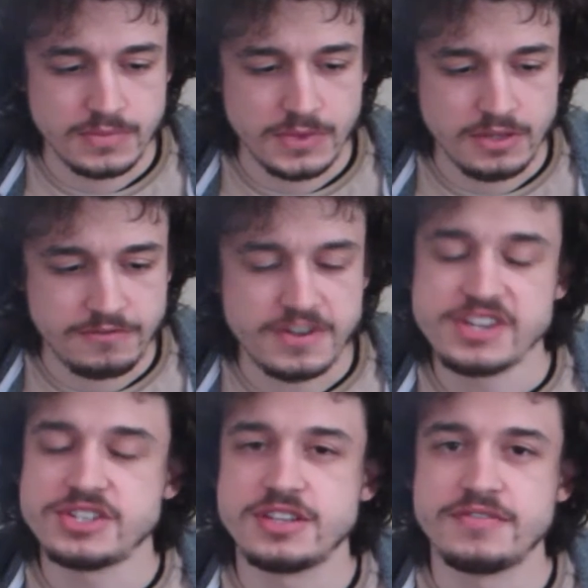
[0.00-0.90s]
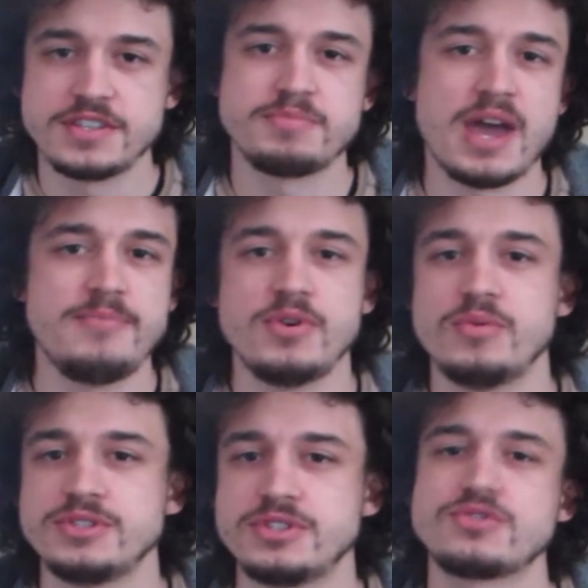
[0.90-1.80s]
features of this paper
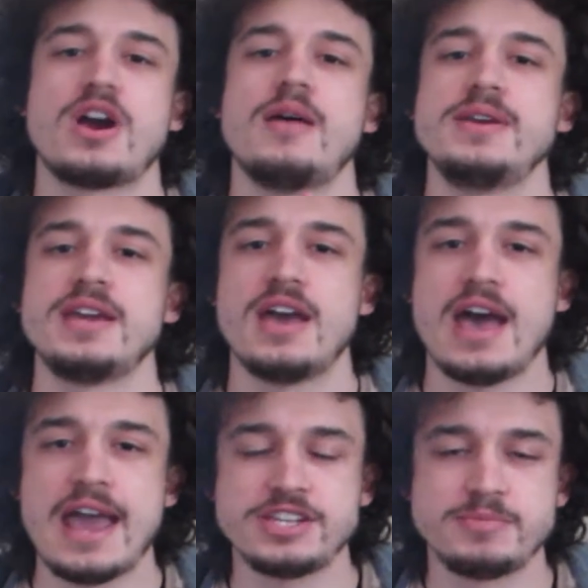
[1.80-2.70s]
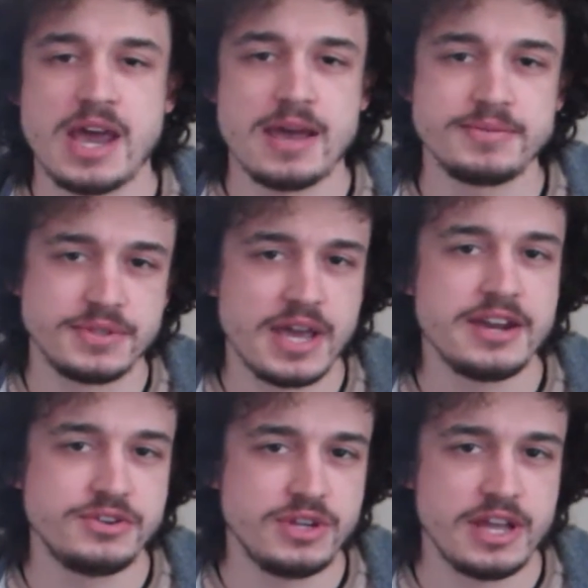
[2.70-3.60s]
was describing H-maps,
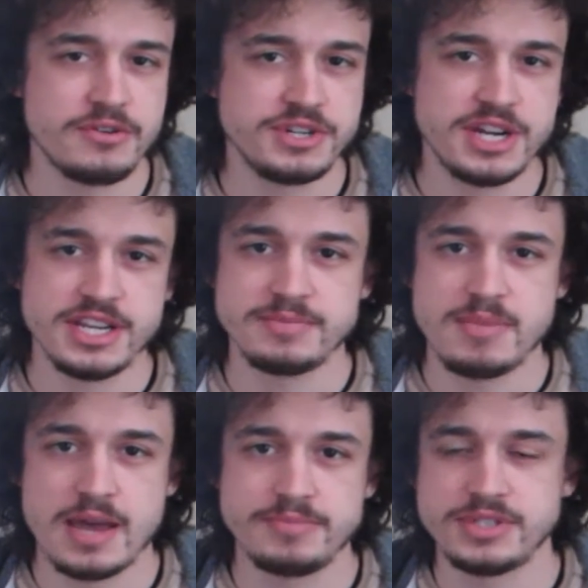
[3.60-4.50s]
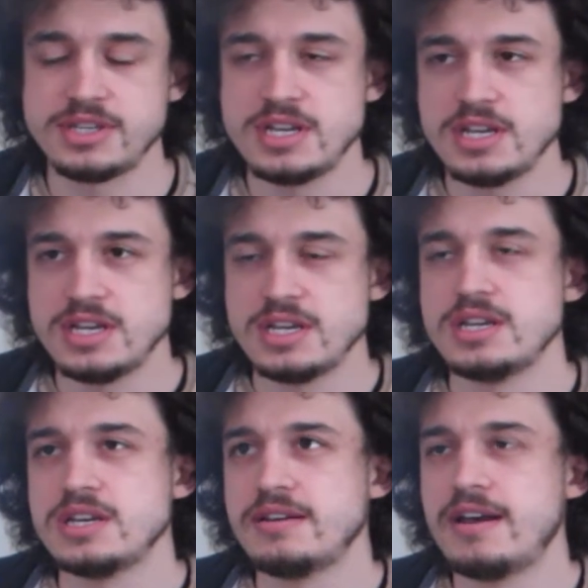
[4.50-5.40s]
heterogeneous maps,
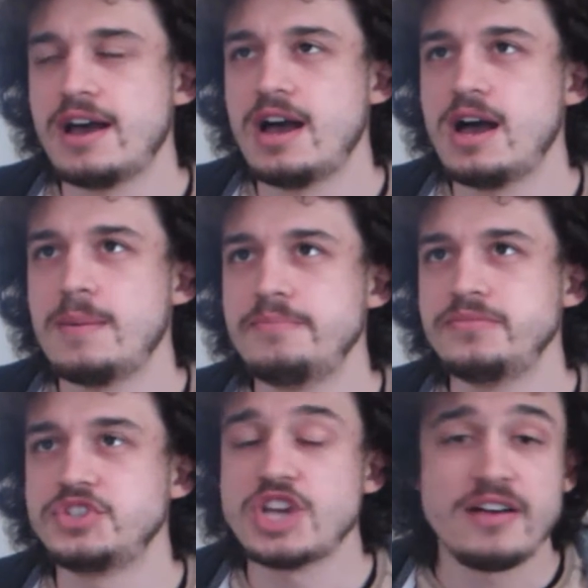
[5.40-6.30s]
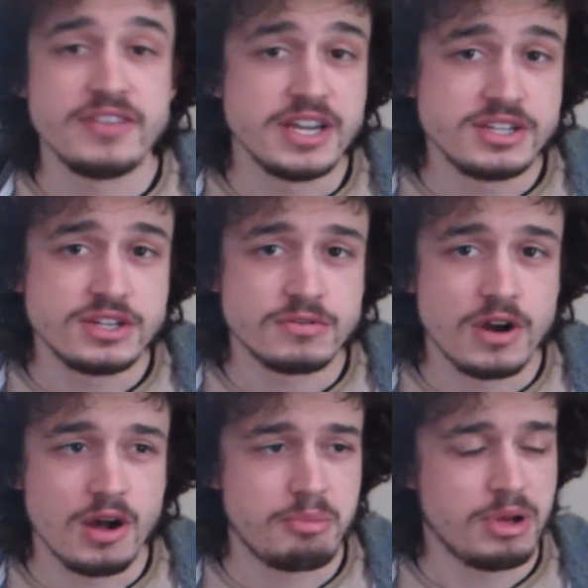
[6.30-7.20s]
Java
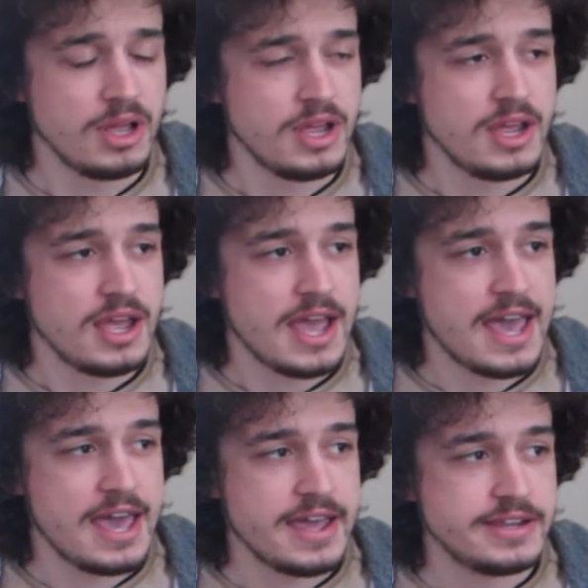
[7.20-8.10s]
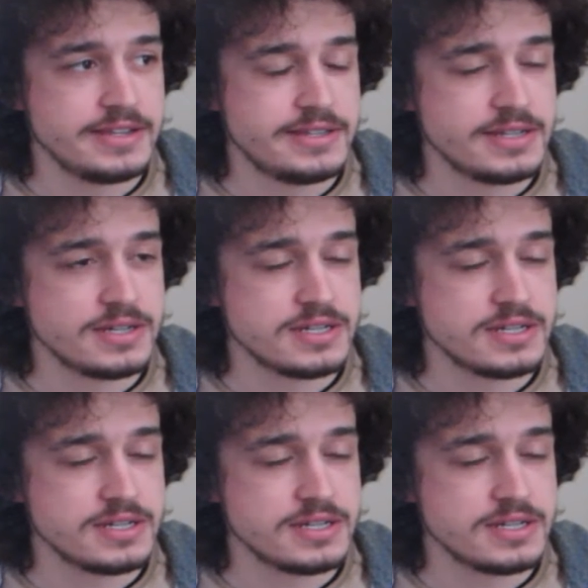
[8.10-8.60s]
interop, and